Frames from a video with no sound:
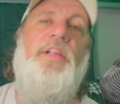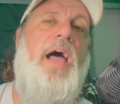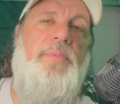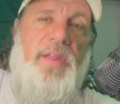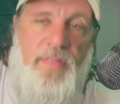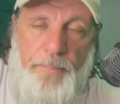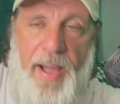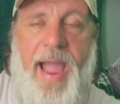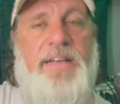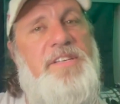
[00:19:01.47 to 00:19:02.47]
lineman in the
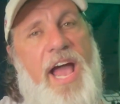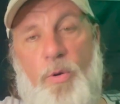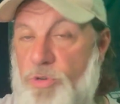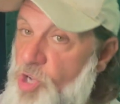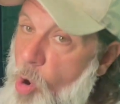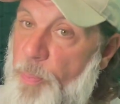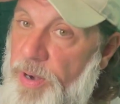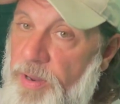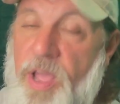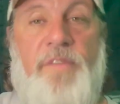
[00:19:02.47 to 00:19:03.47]
back. Zach was
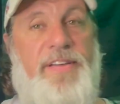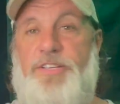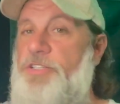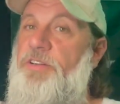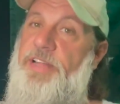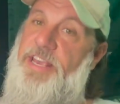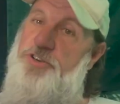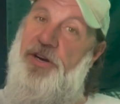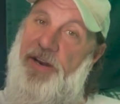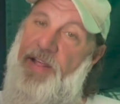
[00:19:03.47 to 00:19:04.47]
open. If he just
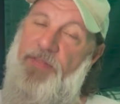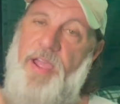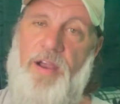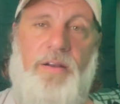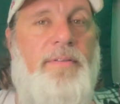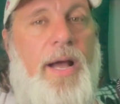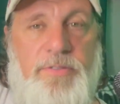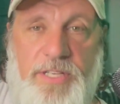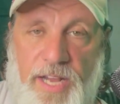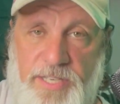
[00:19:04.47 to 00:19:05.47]
lasered it in there, that
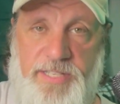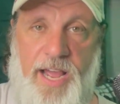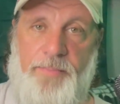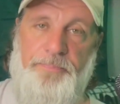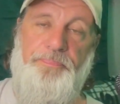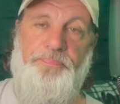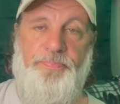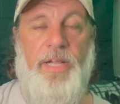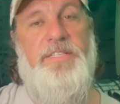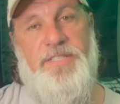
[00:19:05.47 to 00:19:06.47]
was a touchdown.
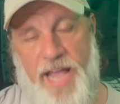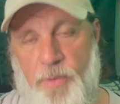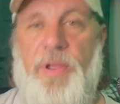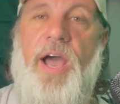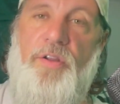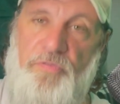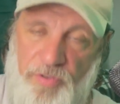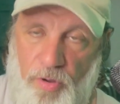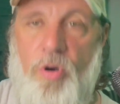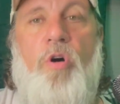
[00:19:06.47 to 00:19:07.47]
Instead, we got a
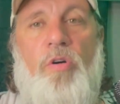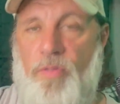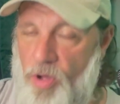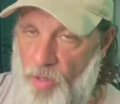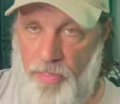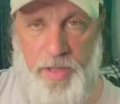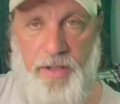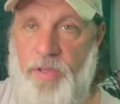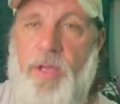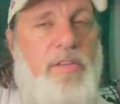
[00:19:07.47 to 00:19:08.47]
field goal and the whole
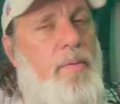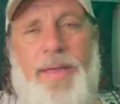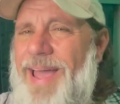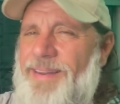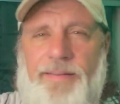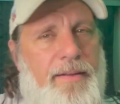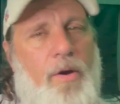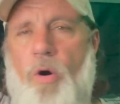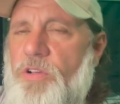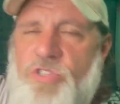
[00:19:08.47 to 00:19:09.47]
thing. So again,
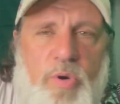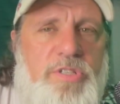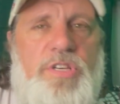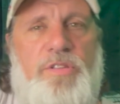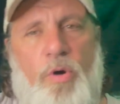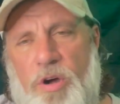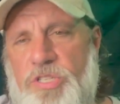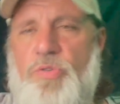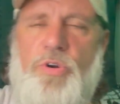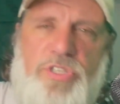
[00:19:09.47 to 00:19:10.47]
all sorts of all
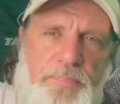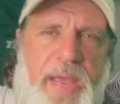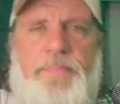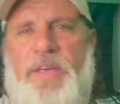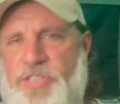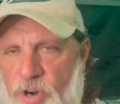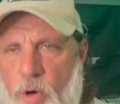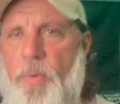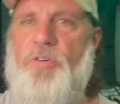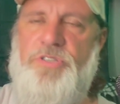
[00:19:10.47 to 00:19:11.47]
sorts of maybes and
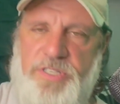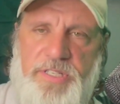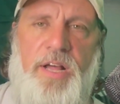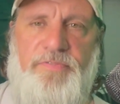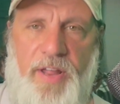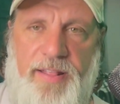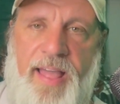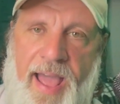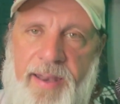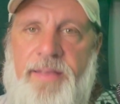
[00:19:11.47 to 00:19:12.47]
almost and stuff like
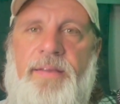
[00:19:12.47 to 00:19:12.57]
that.